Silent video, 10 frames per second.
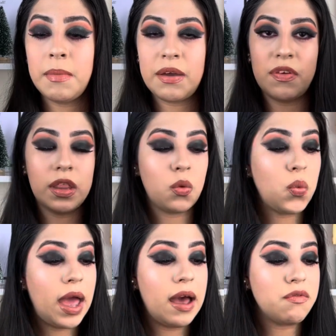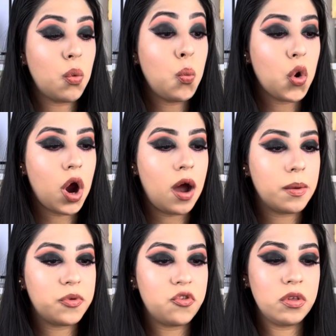I feel like we have more
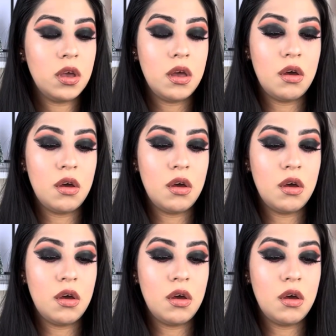option